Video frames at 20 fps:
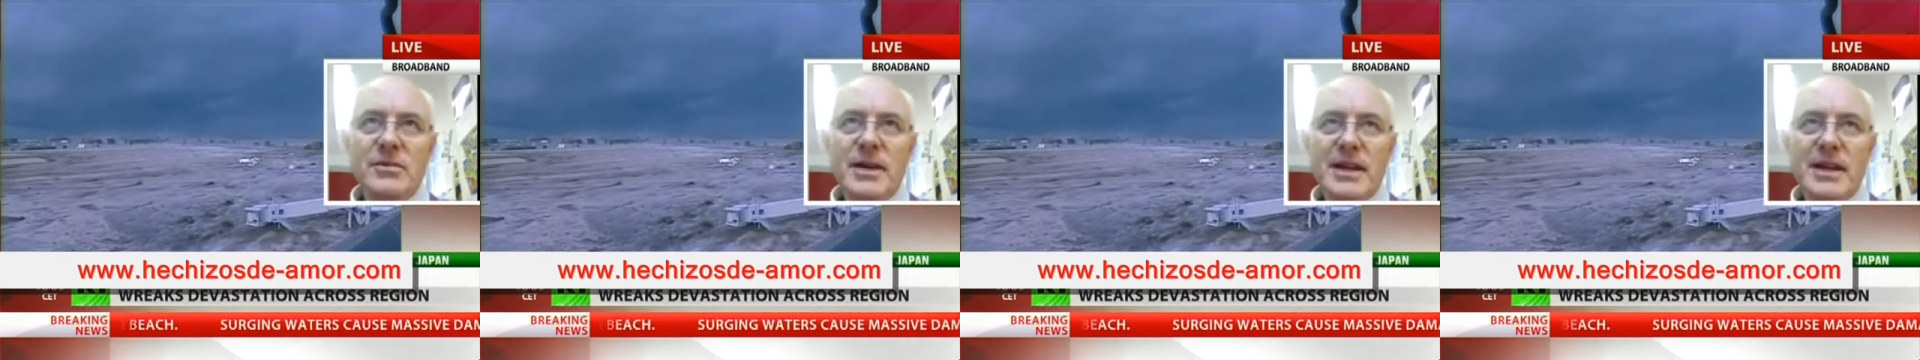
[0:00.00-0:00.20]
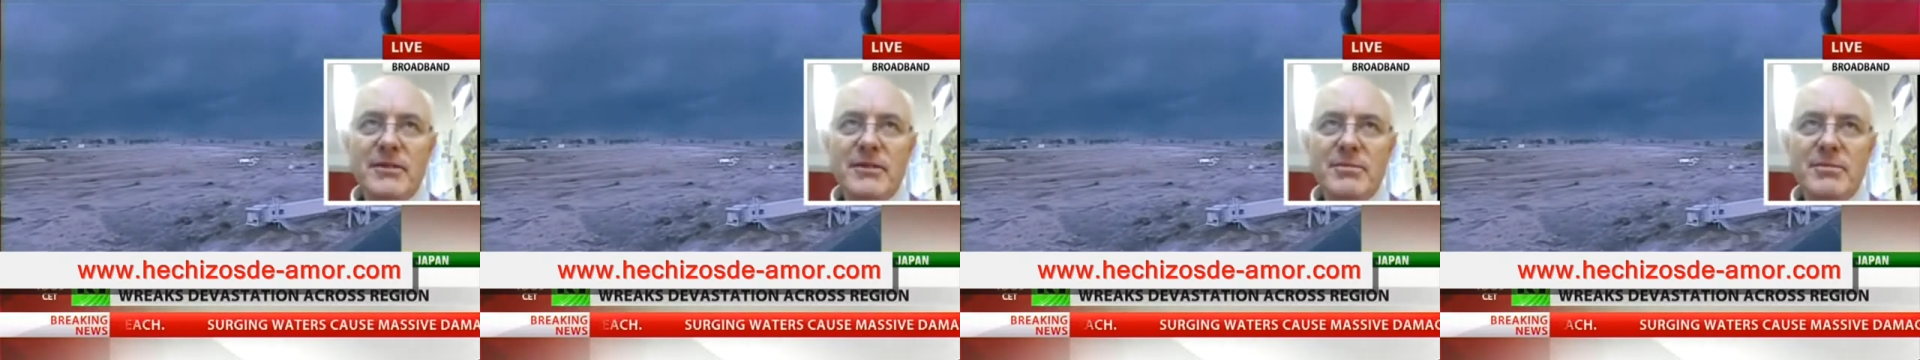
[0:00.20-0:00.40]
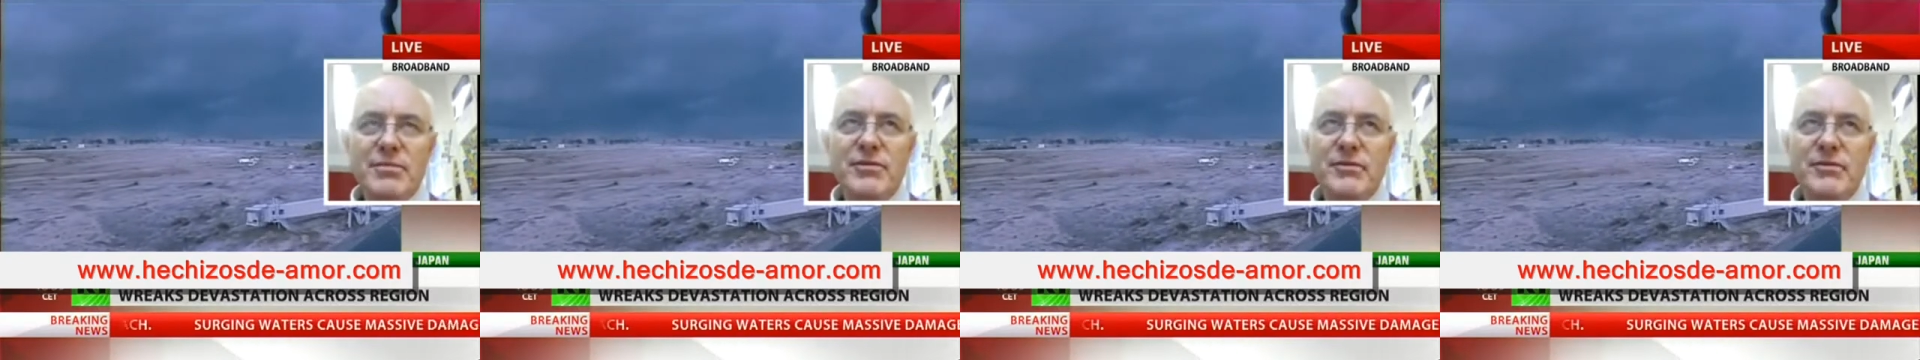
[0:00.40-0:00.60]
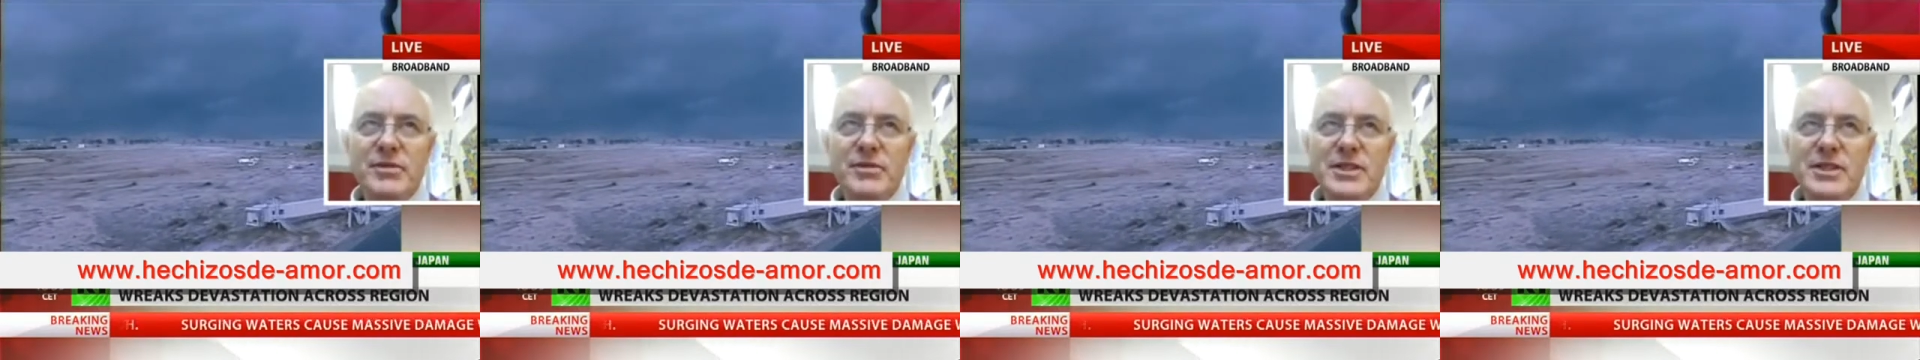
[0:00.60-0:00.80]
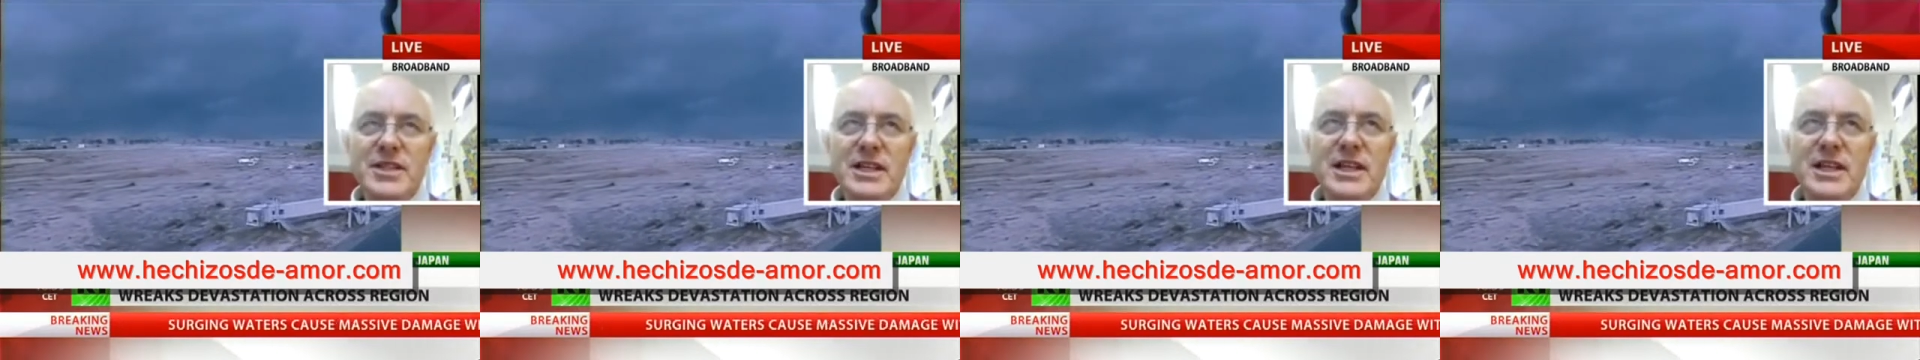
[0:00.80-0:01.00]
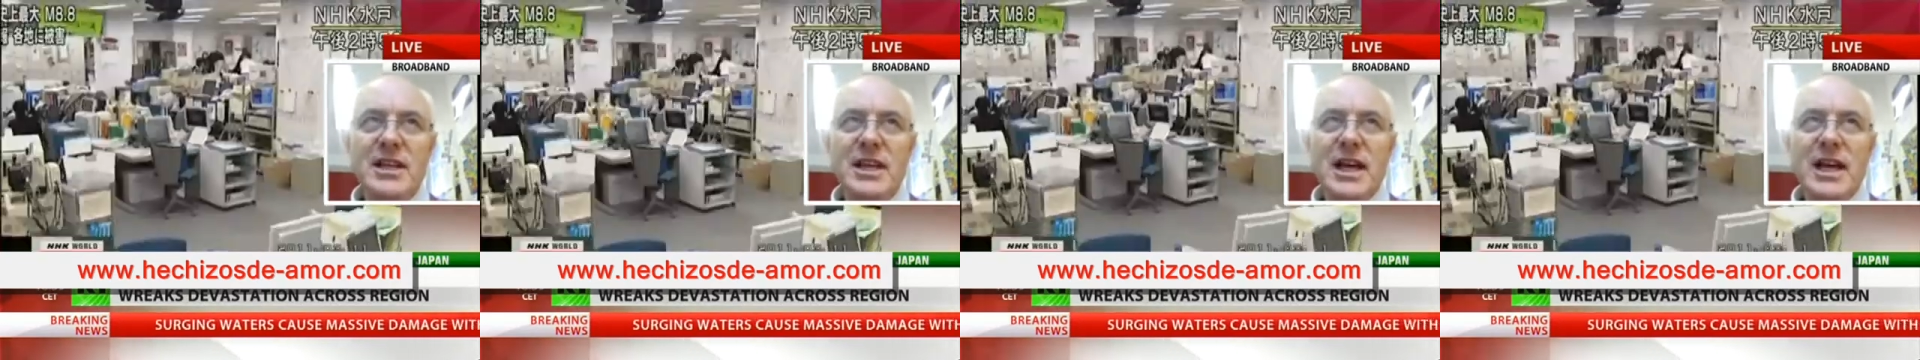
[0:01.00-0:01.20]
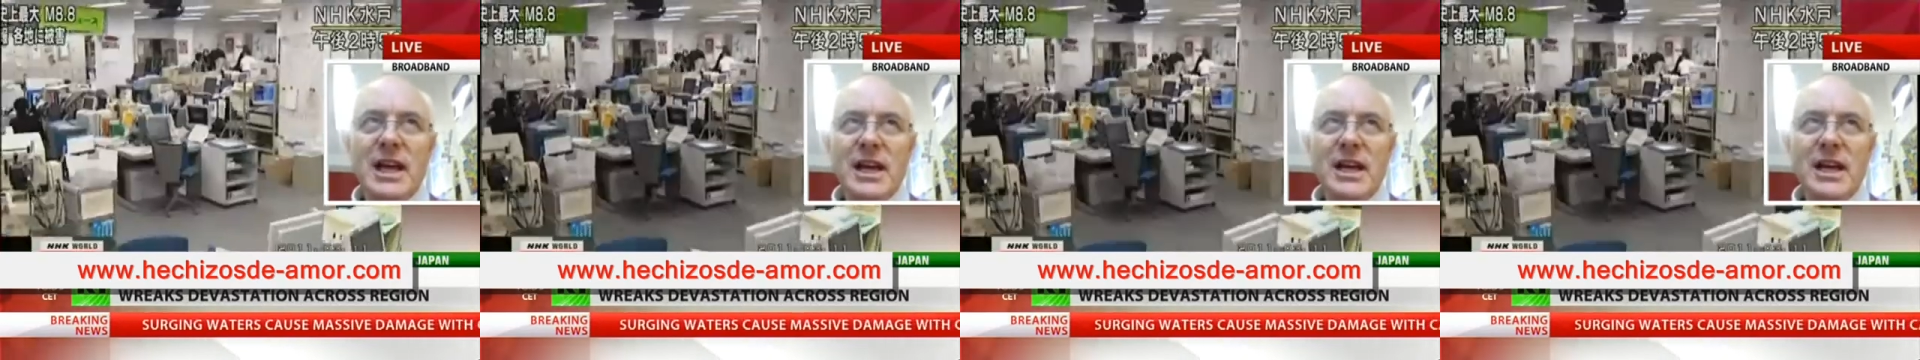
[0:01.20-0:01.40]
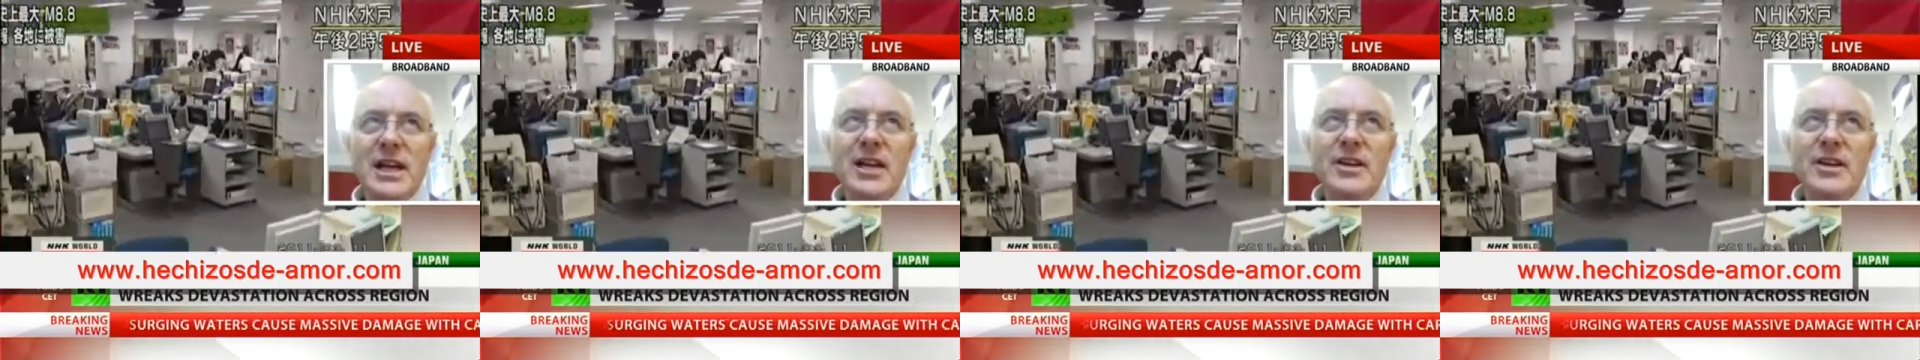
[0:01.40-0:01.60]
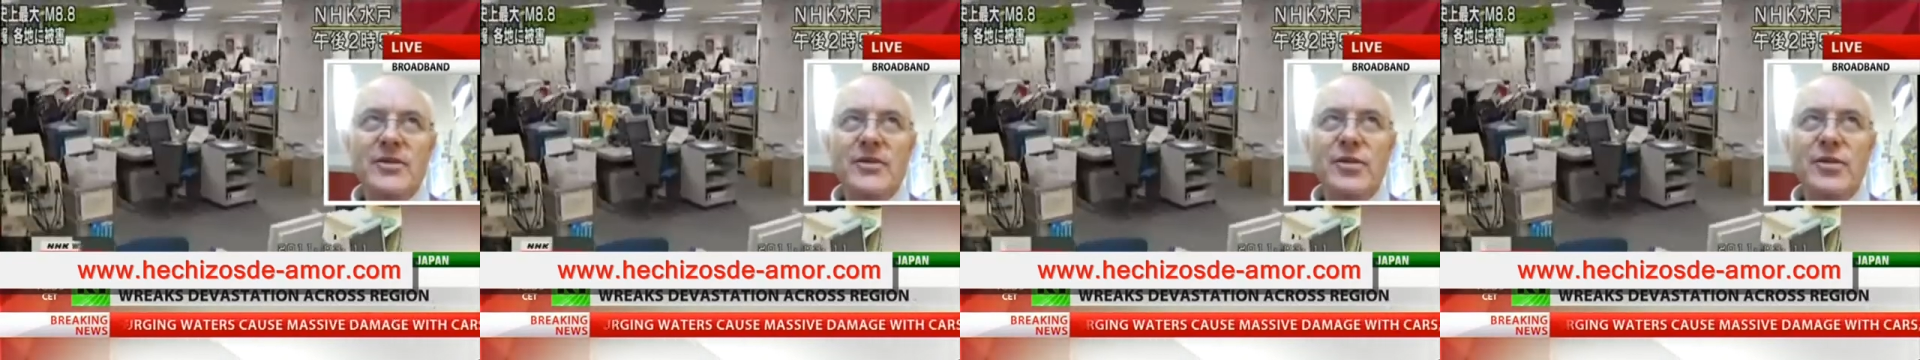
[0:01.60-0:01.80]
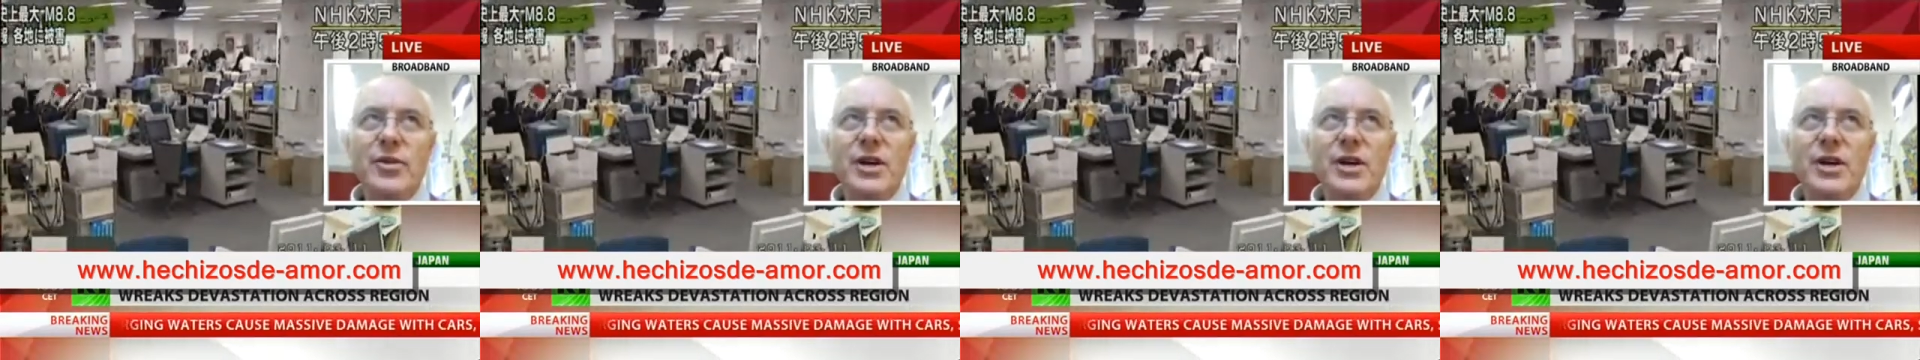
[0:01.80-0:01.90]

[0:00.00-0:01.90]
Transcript: make pretty clear